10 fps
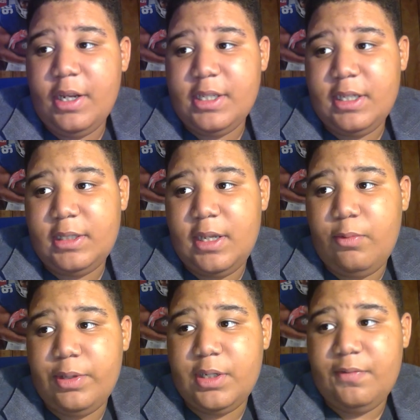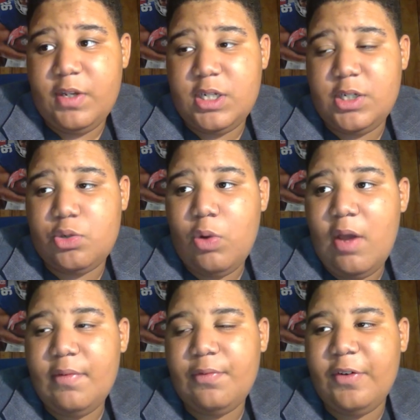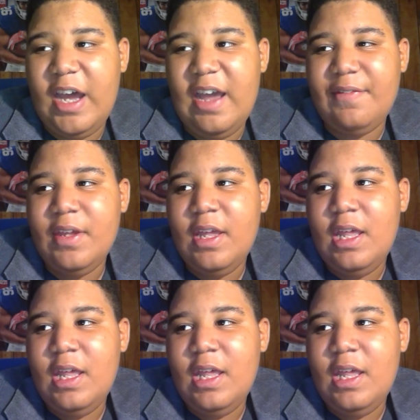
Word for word: I think they win the division, 12-5,